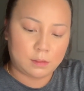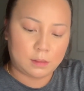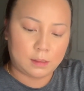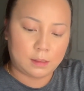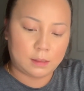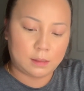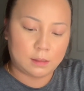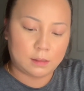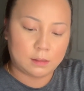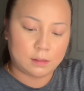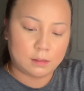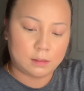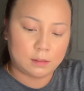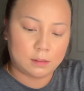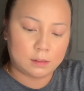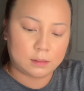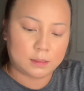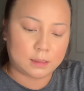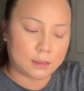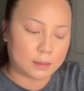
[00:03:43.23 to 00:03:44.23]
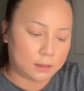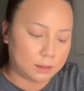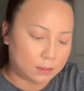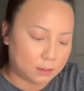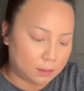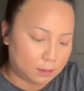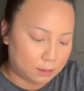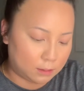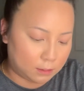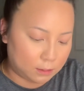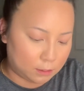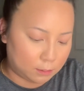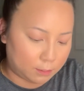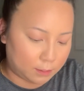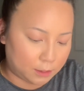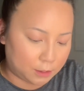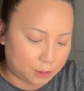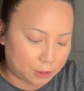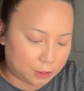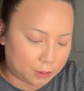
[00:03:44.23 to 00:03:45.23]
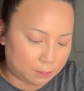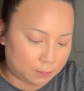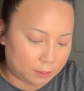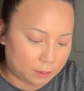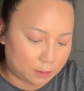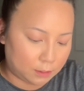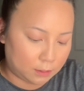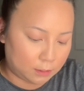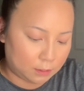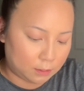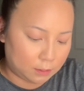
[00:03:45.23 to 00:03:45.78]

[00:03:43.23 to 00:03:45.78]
And it looks like there's a little bit of shimmer.